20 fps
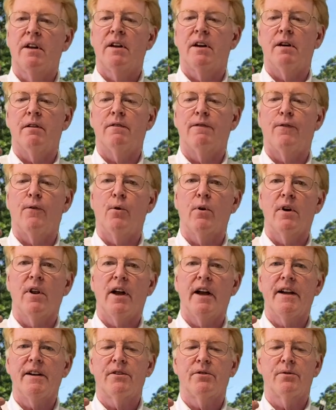a four
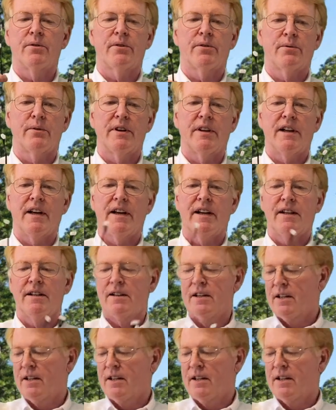light to a three light,